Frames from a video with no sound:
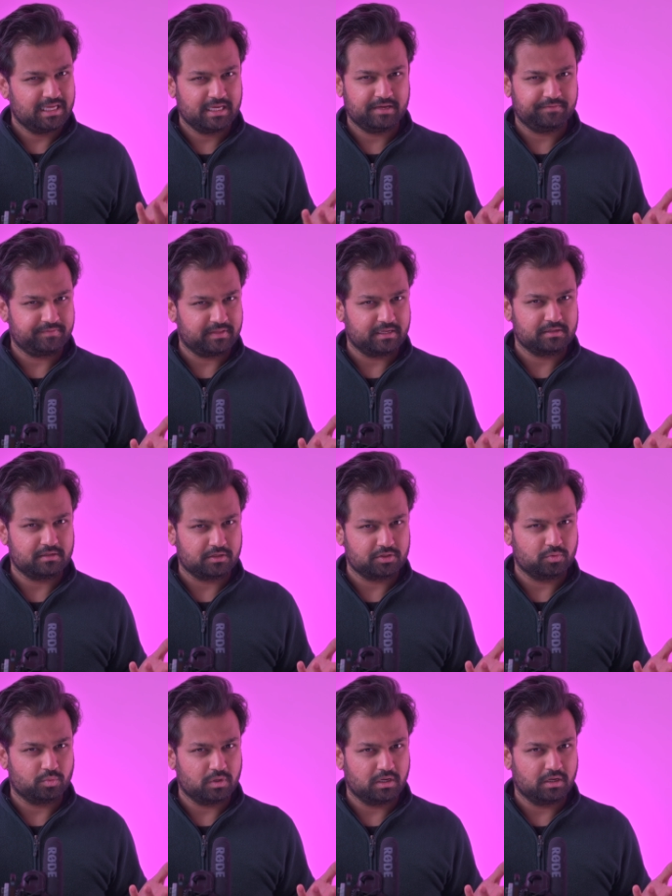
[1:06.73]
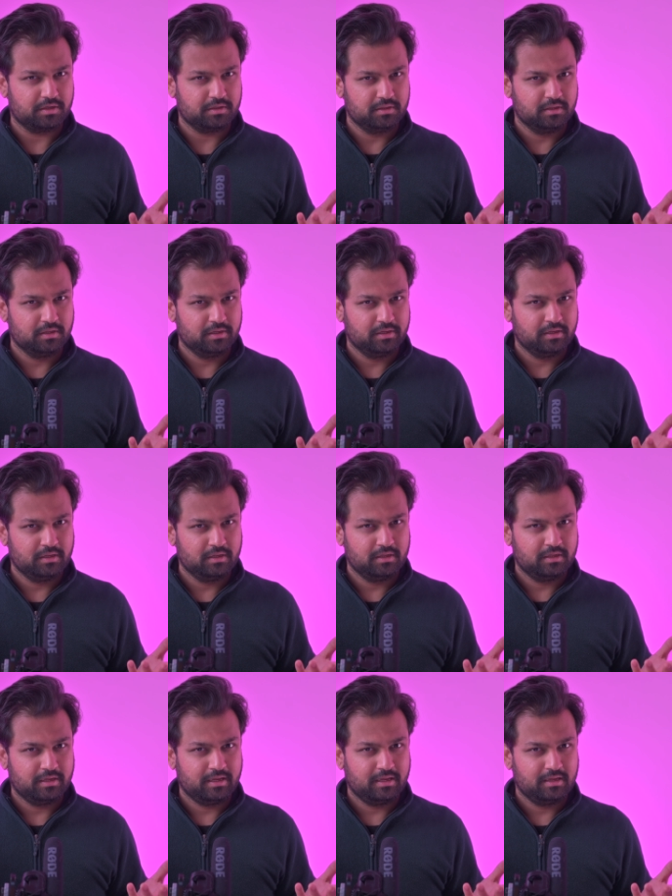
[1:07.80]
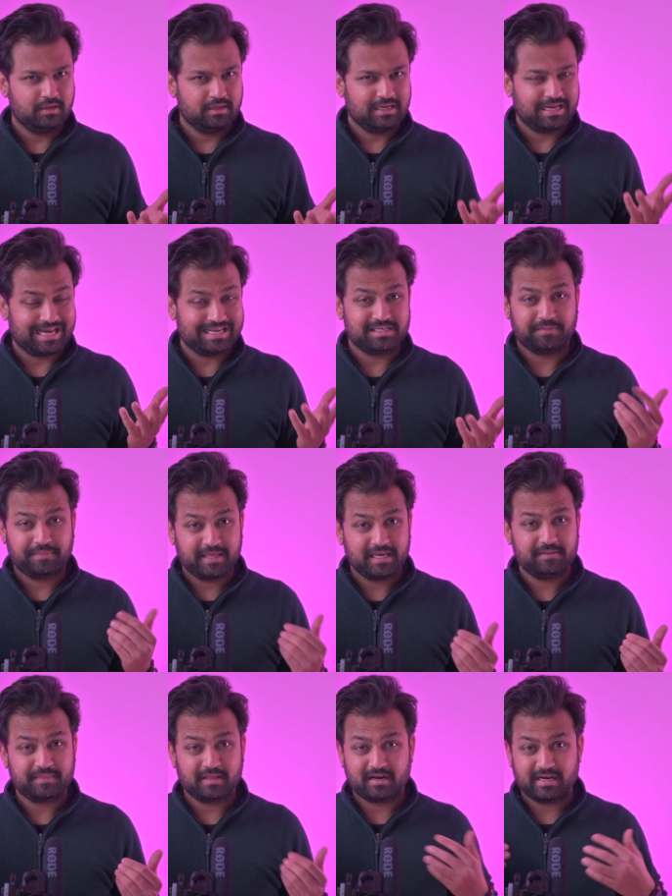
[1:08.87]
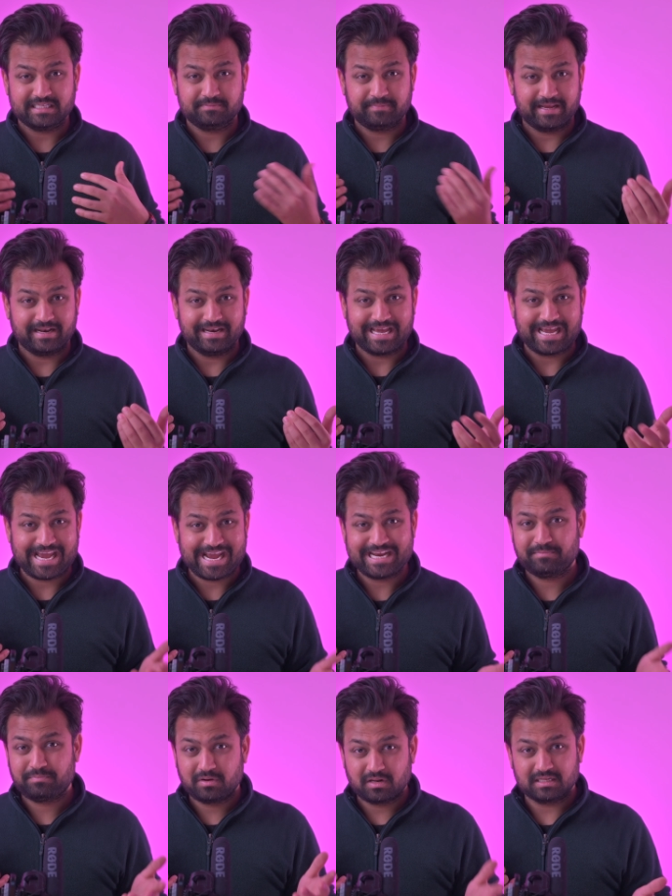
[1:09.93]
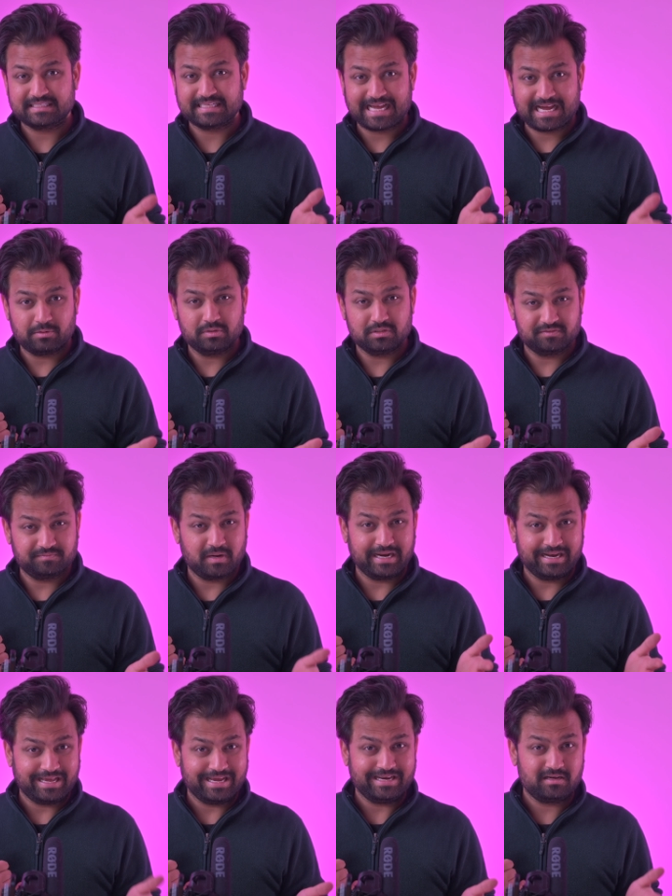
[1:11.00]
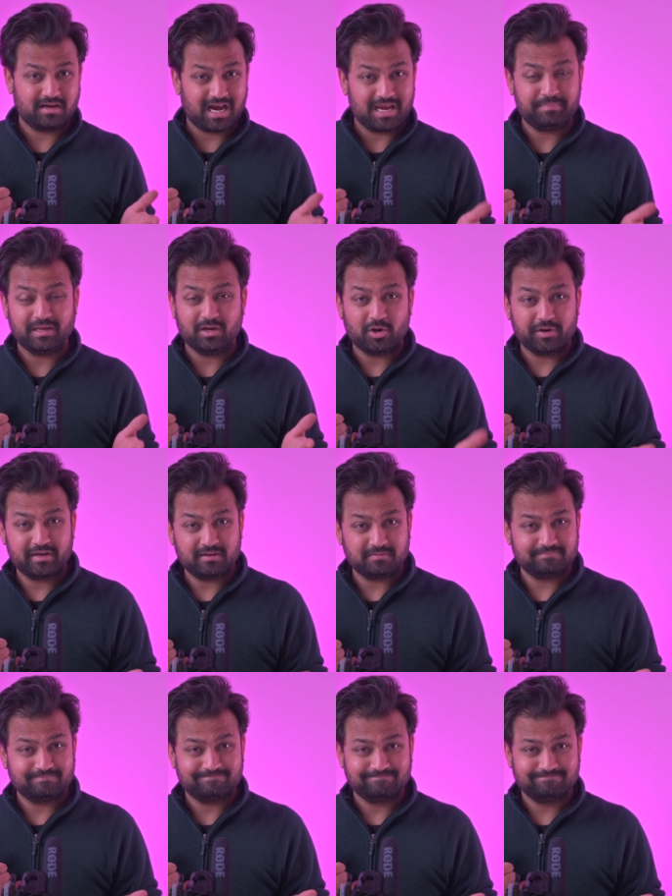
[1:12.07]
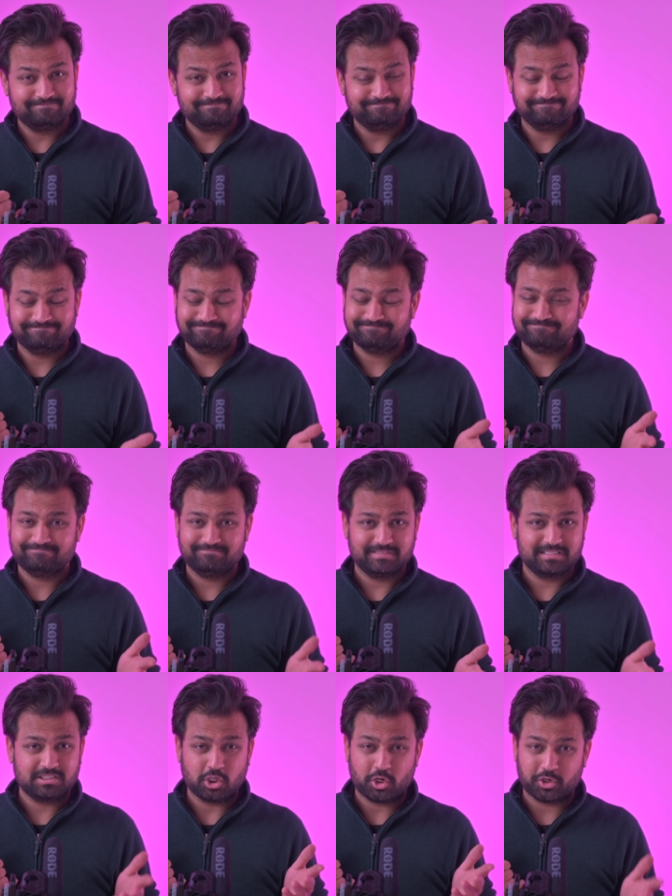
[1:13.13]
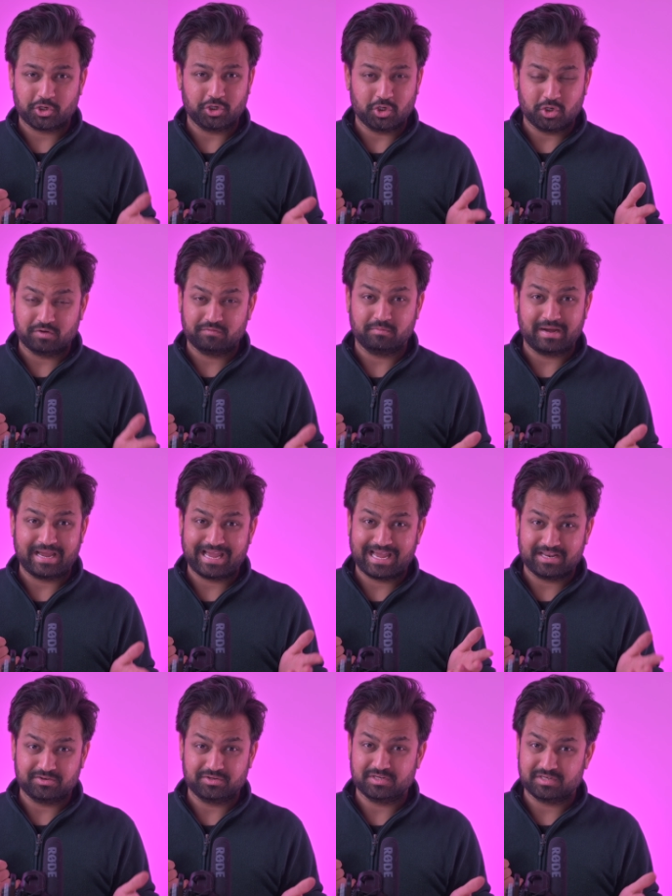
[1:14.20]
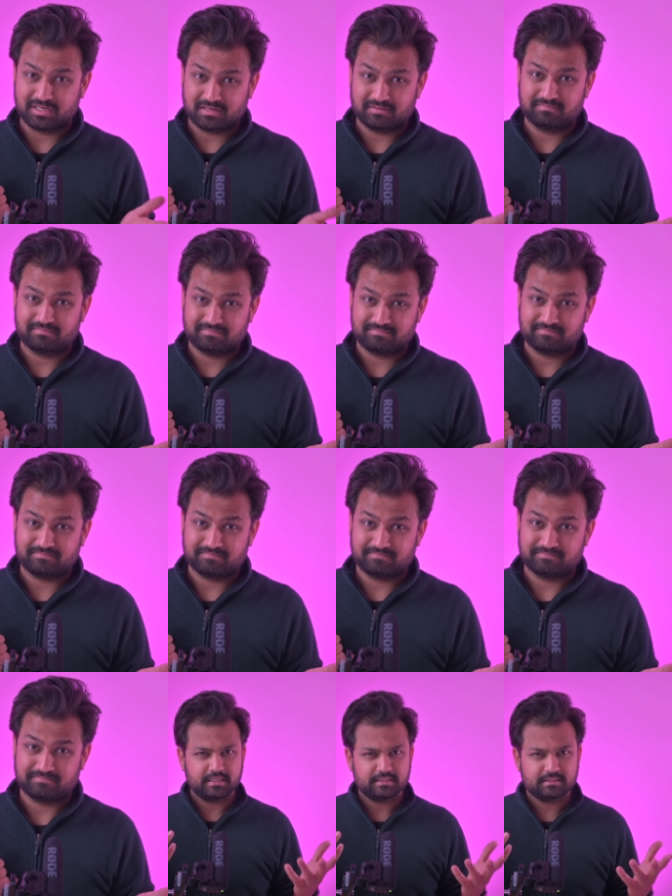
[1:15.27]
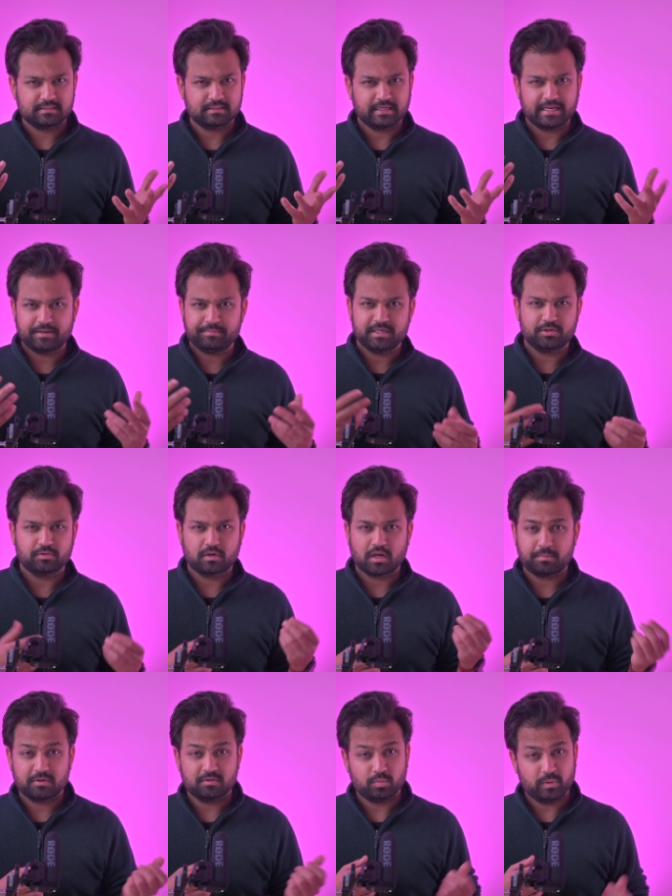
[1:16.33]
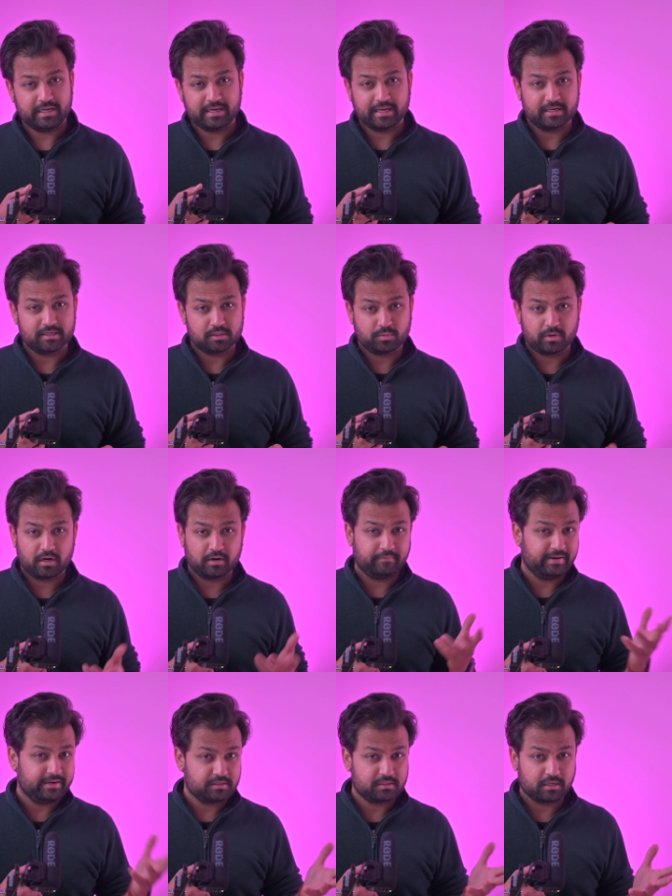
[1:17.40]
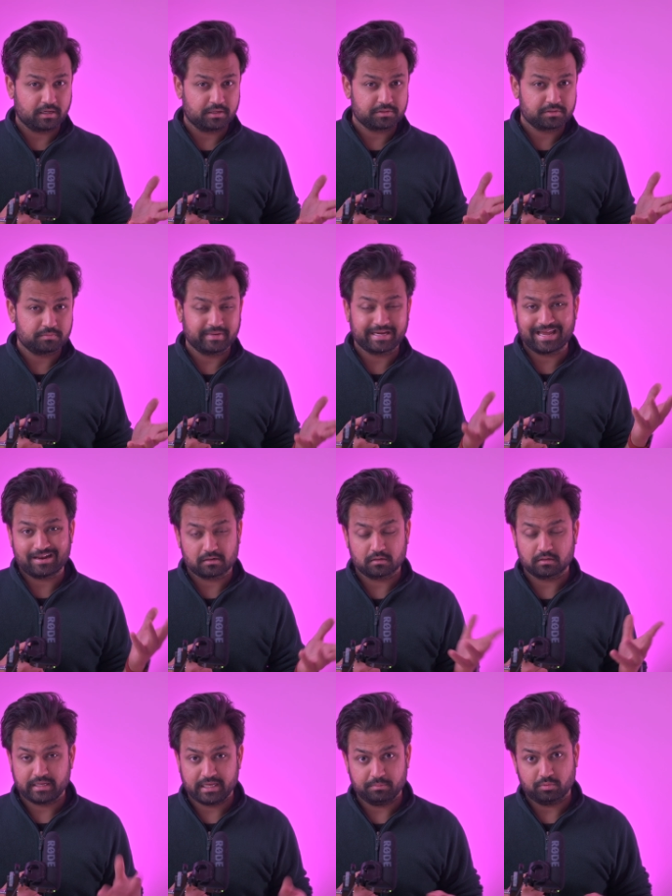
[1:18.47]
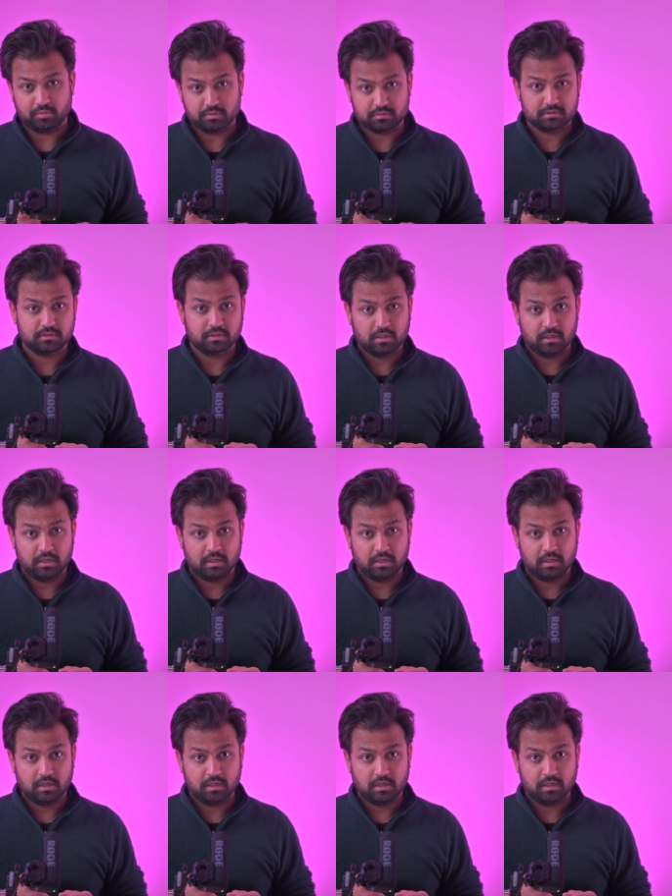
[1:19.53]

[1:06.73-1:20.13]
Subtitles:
if there's such a word. And to think that I spend 8+ hours of my day typing on it, not a good look for my hands, is it? This led me to a couple of weekends where I researched mechanical keyboards,